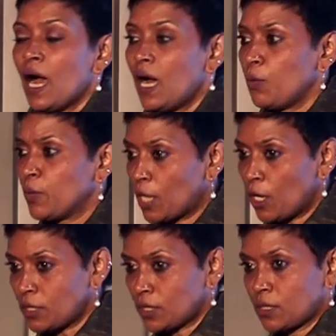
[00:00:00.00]

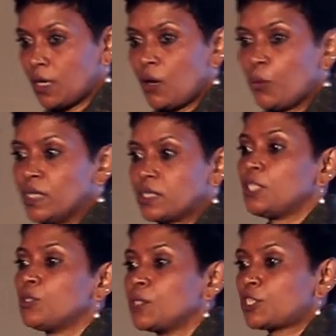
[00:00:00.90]
Without wasting too
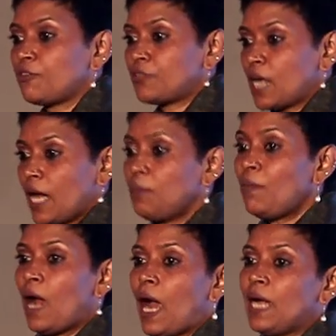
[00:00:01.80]
much of time,
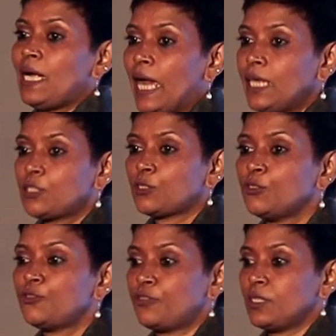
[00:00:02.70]
I'd like to
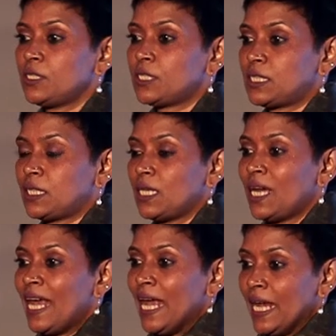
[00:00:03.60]
first
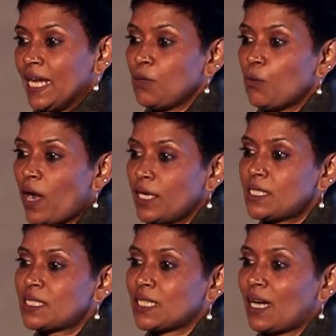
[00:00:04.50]

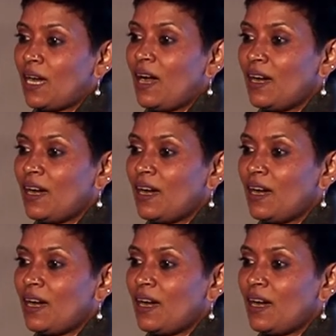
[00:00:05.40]
invite our